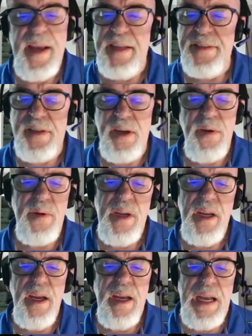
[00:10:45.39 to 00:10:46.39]
And so
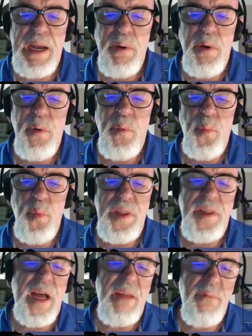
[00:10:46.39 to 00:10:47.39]
we
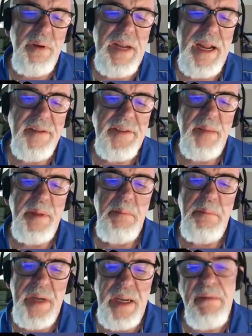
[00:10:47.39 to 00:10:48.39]
thought we'd have
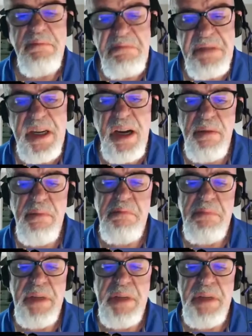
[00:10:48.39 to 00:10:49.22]
something, but it